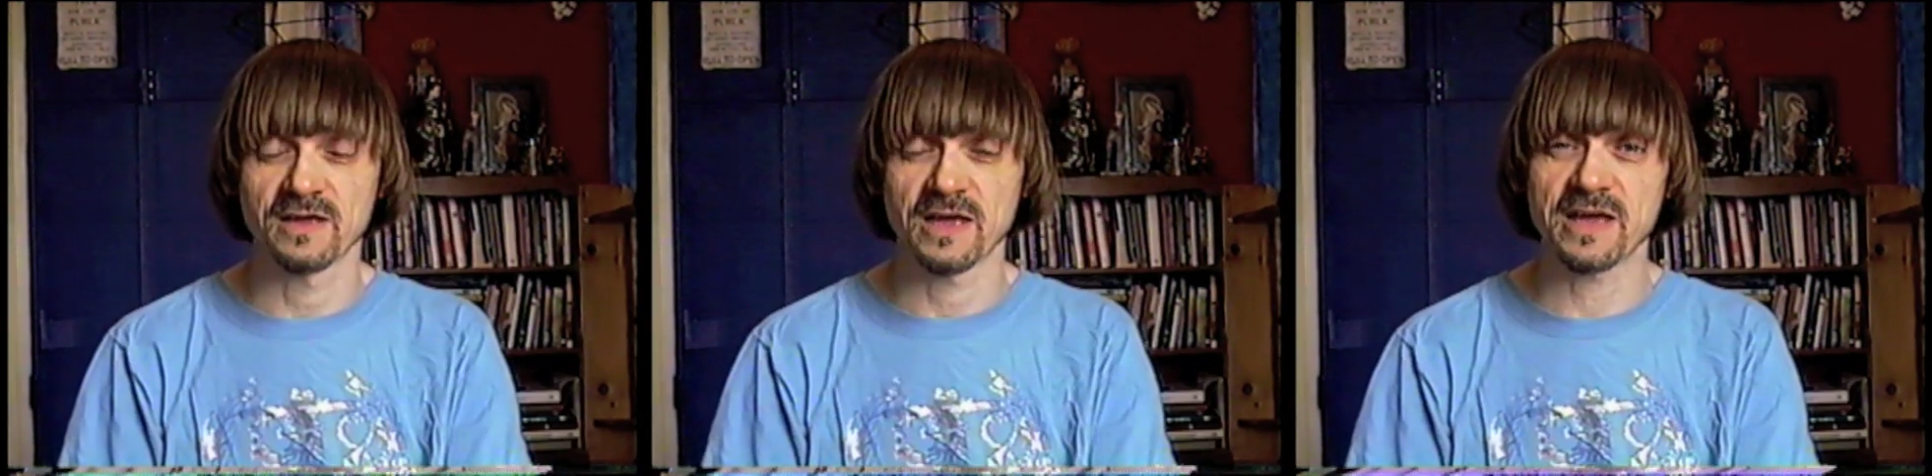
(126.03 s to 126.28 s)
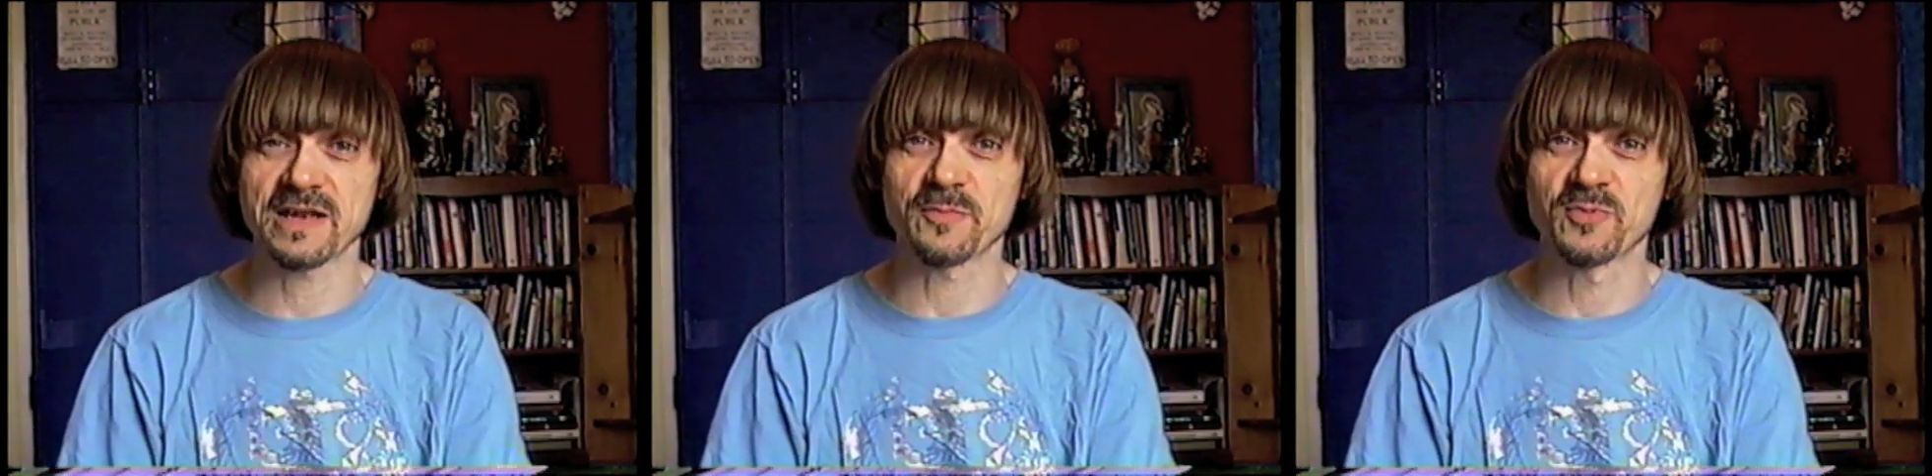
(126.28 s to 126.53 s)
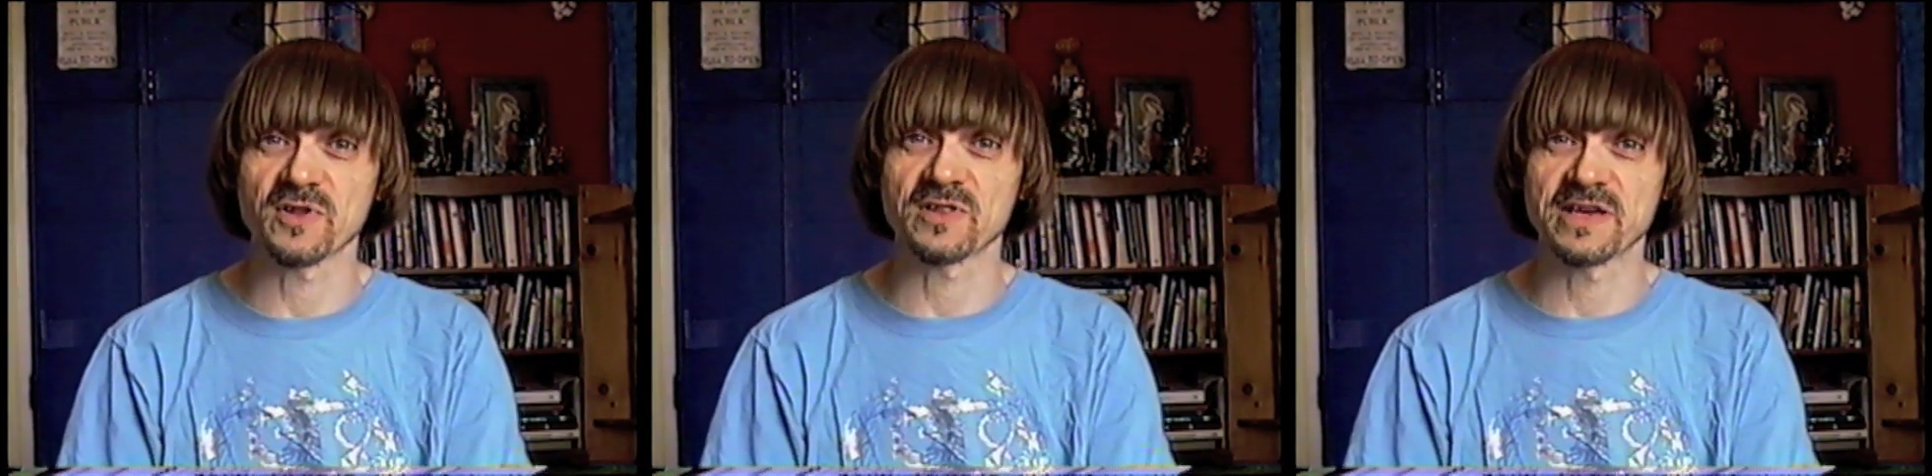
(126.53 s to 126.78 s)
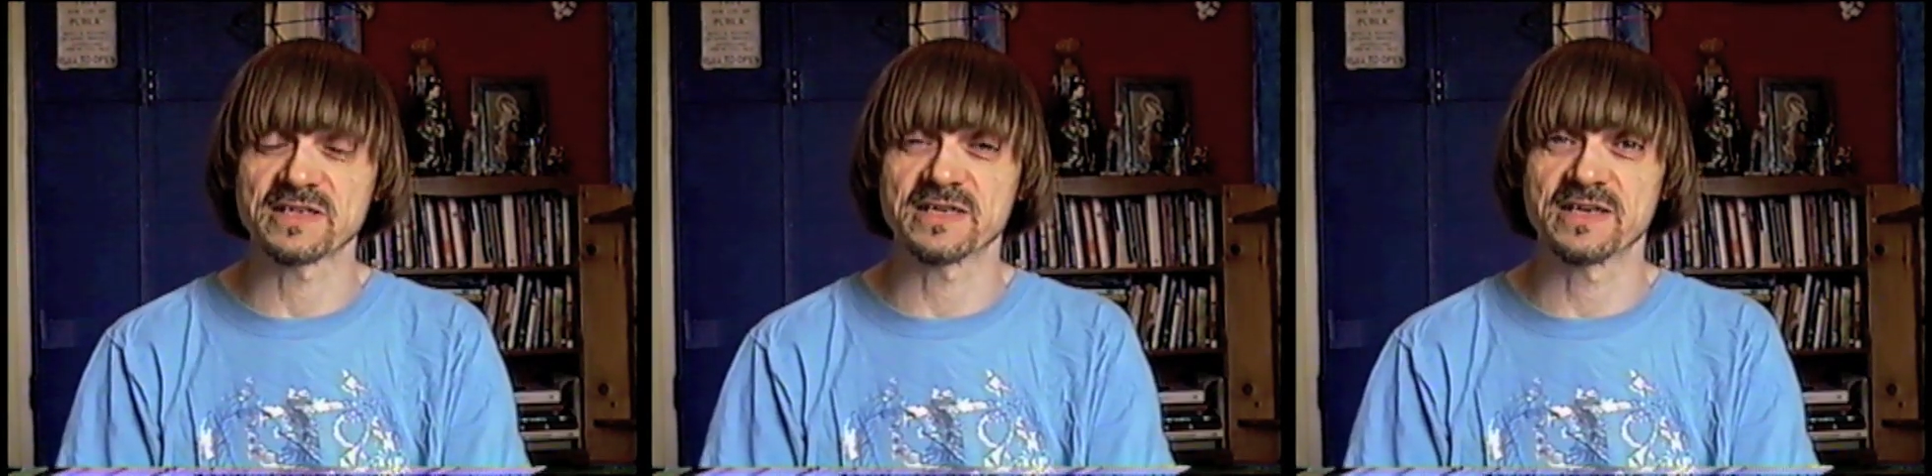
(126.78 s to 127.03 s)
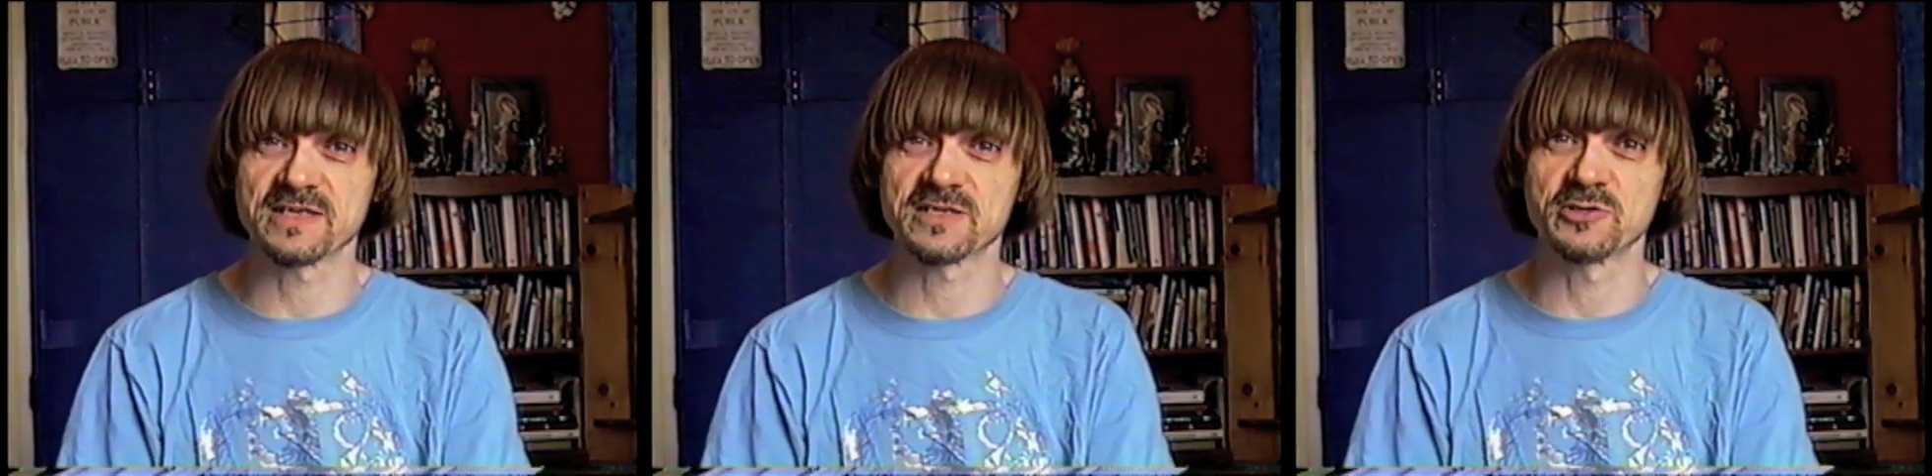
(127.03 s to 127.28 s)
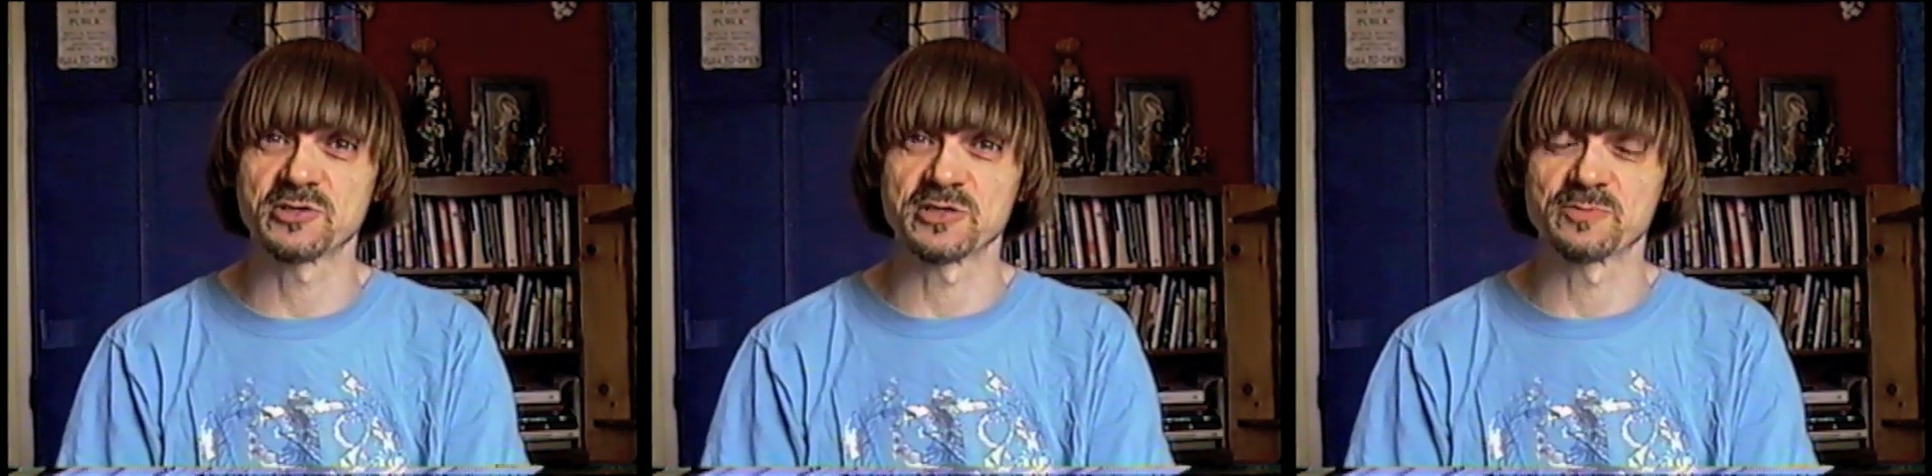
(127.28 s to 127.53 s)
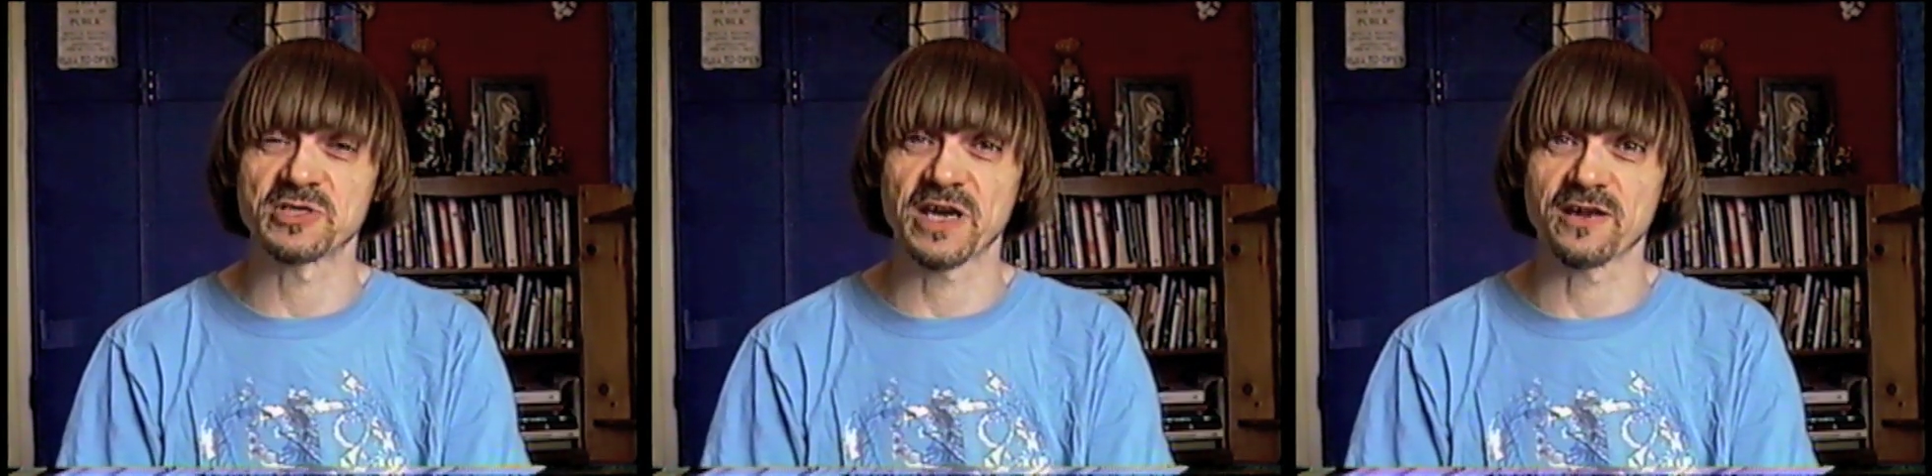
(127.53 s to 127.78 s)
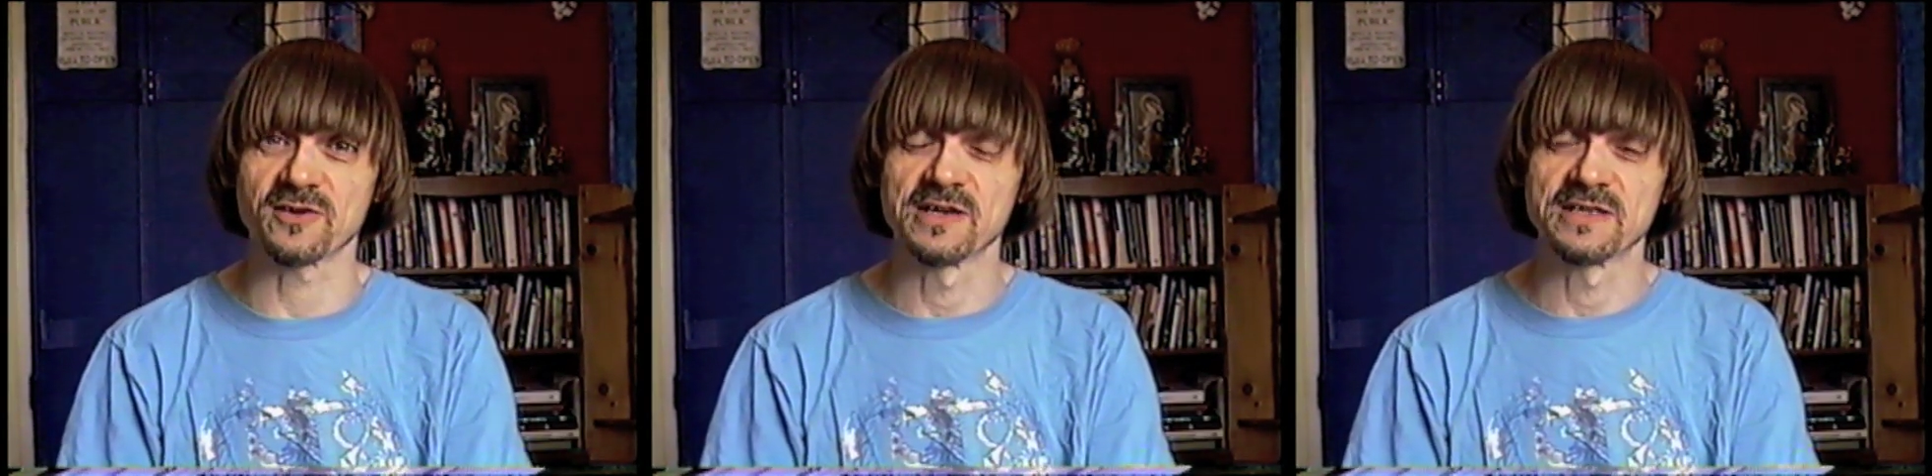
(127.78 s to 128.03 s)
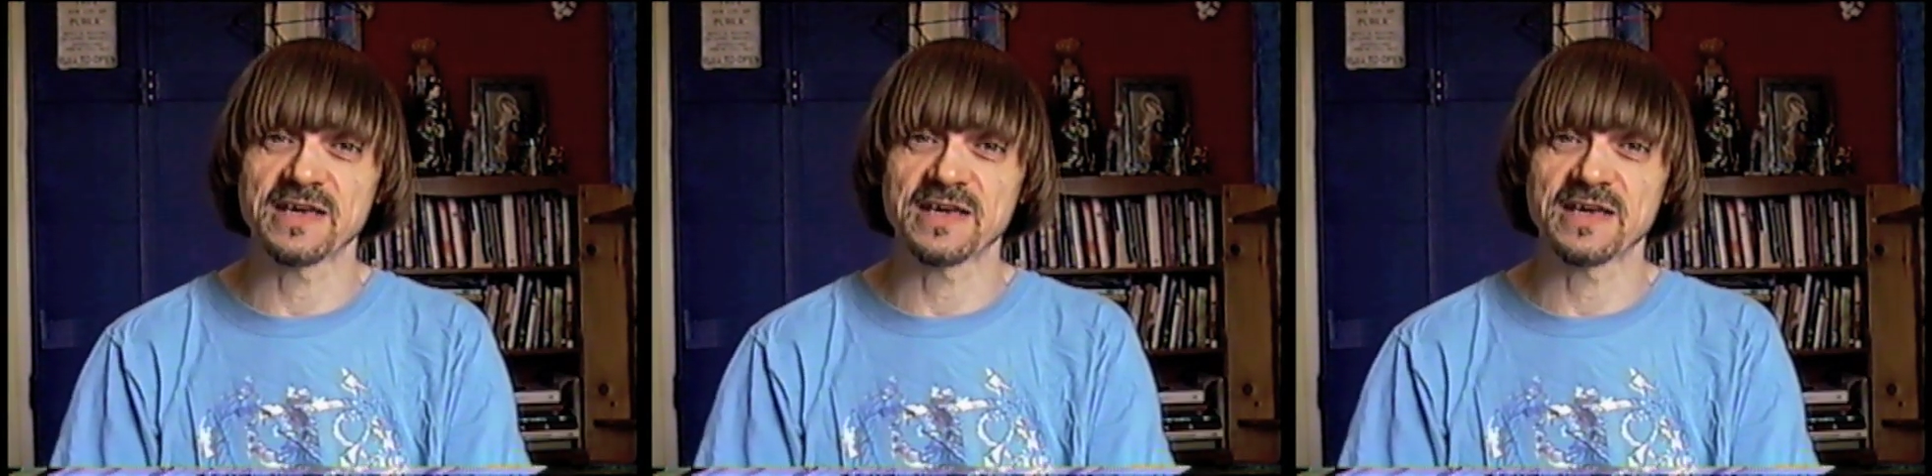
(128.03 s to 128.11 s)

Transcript: And I put a link to his YouTube channel